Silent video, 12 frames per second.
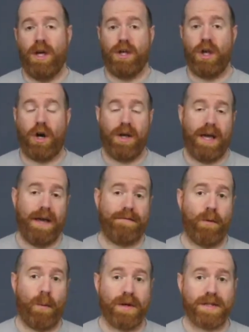Now, if
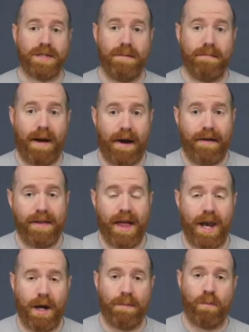you want to marry that
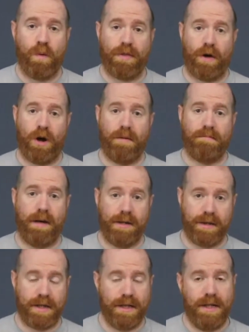up with our
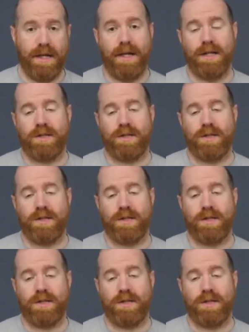bundle,